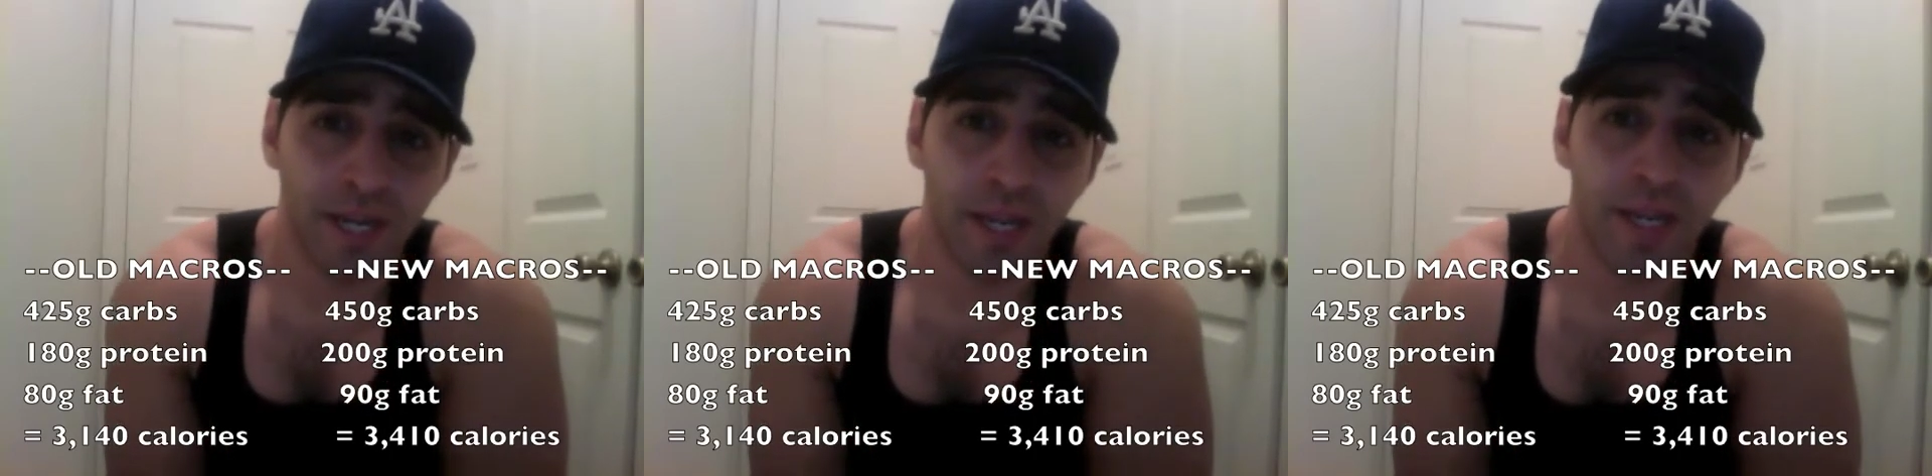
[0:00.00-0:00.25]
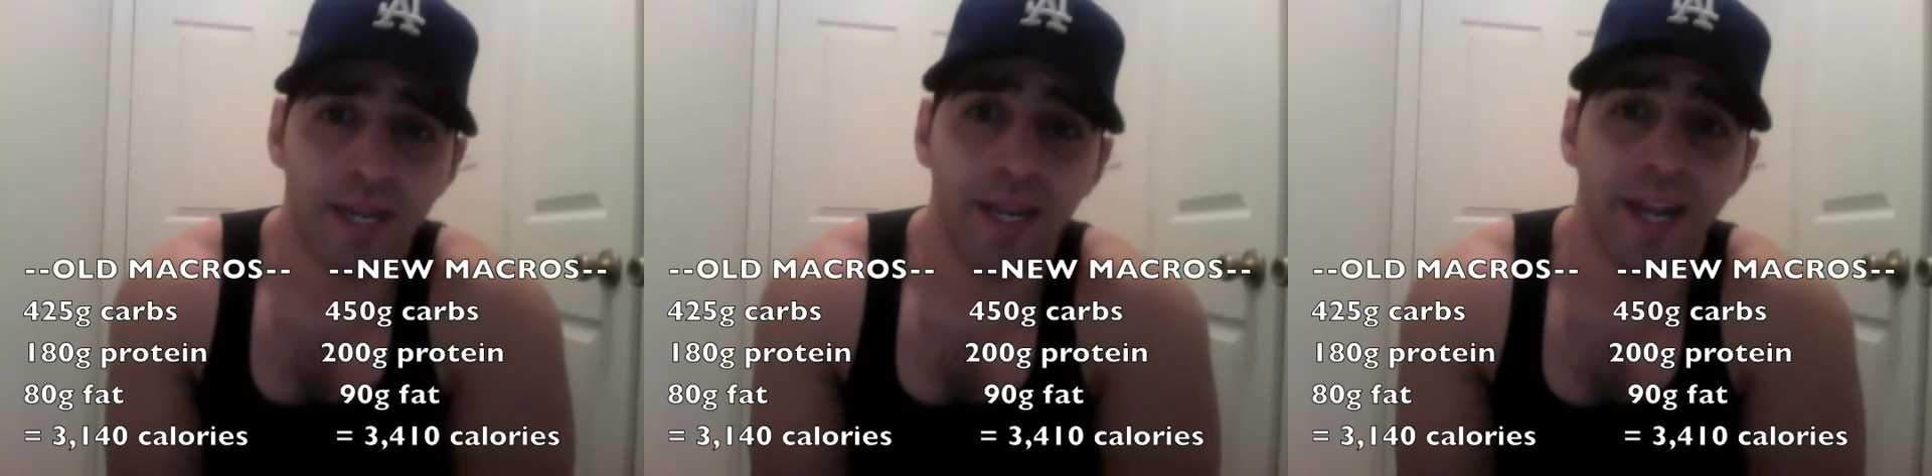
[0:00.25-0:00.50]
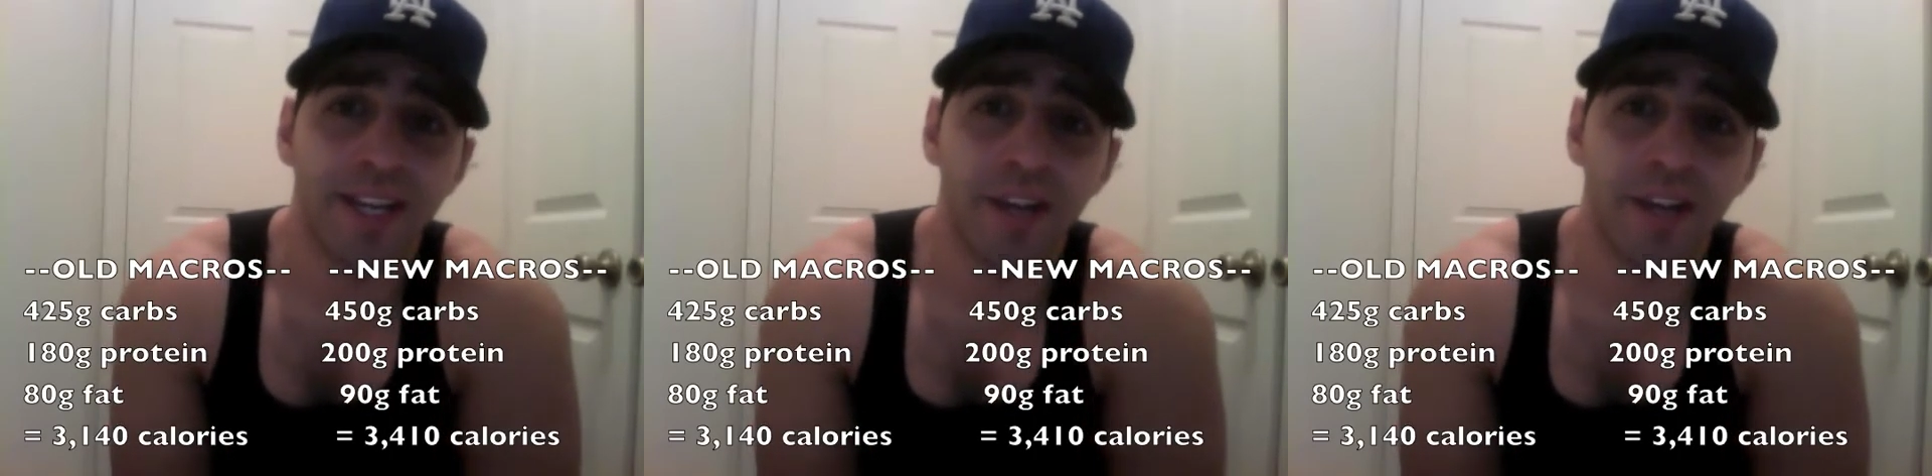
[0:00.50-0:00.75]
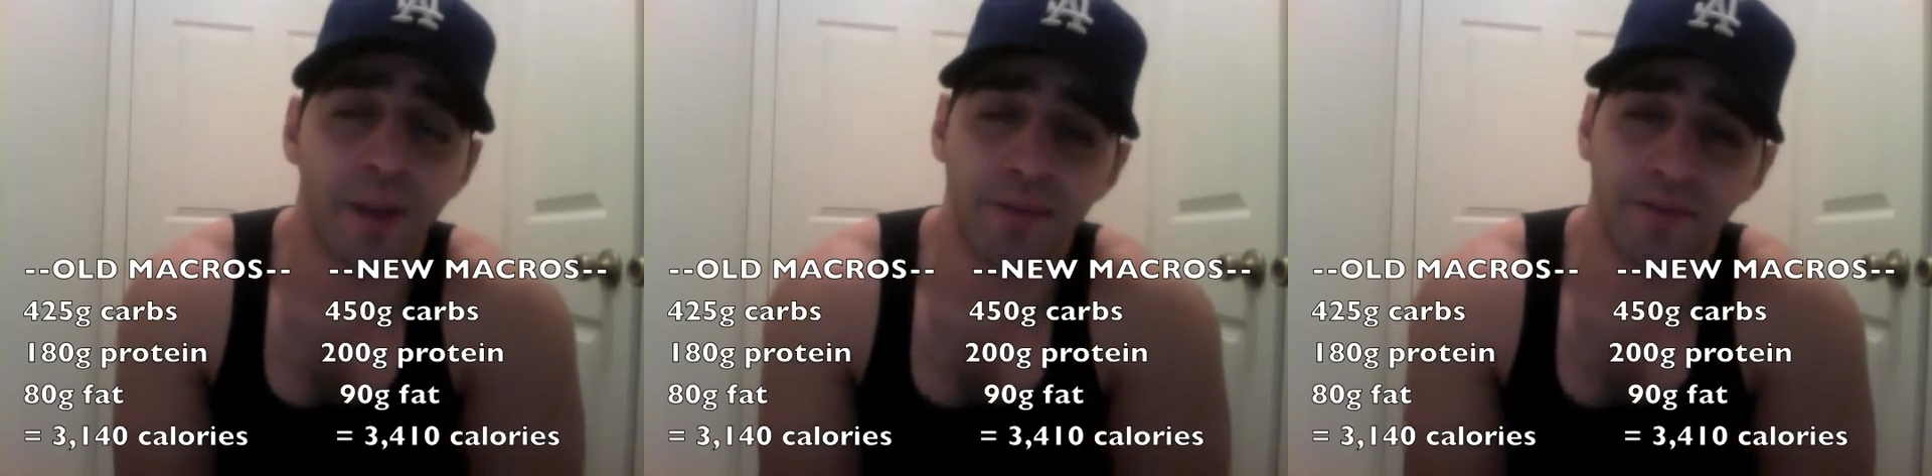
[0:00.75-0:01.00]
90
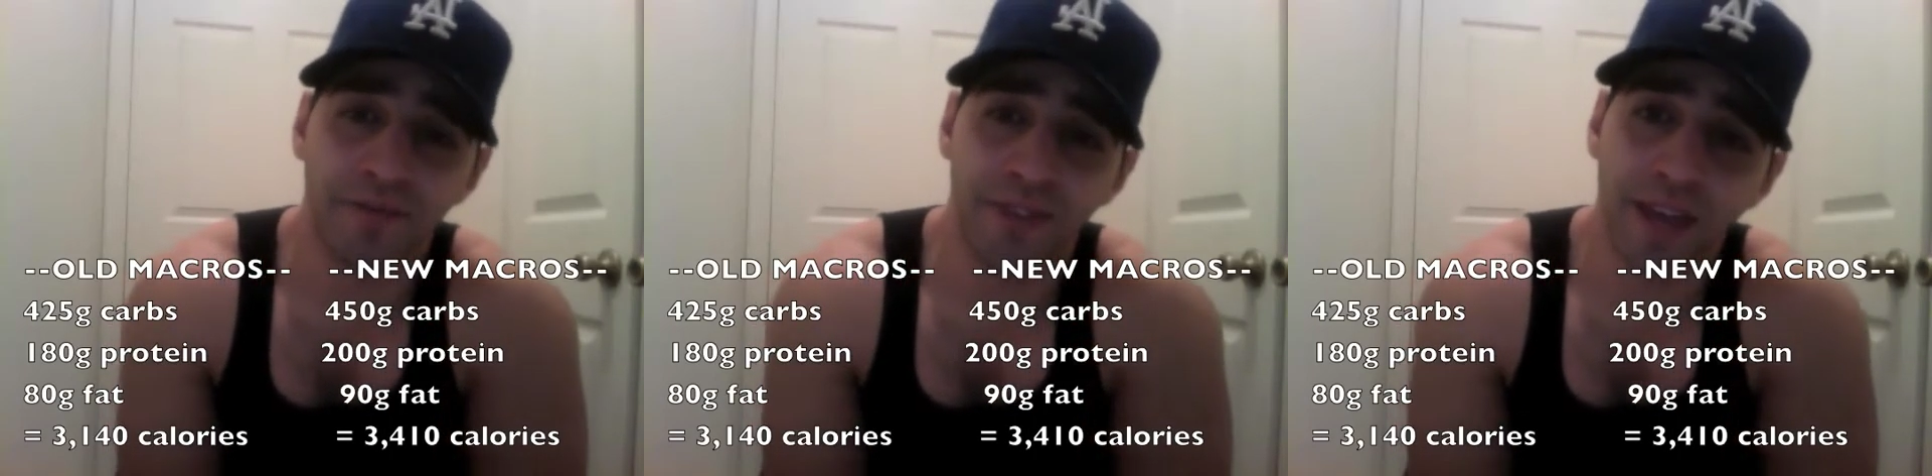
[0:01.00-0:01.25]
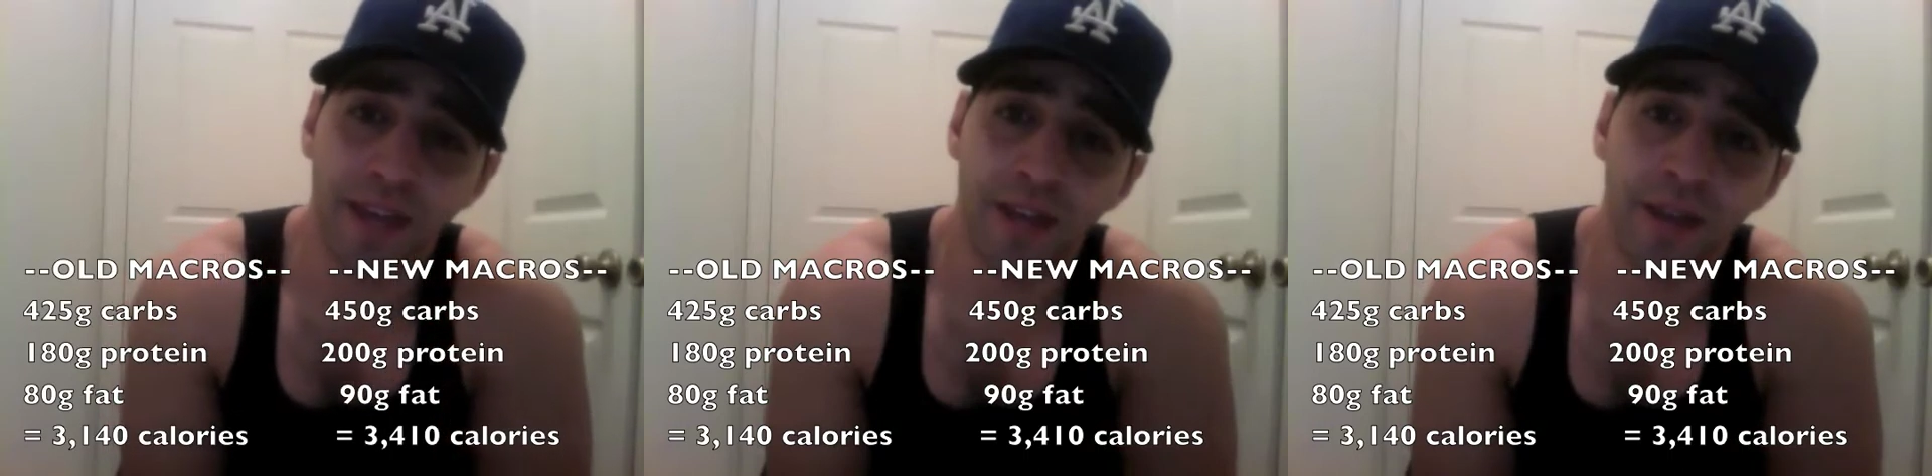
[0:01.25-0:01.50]
grams of fat,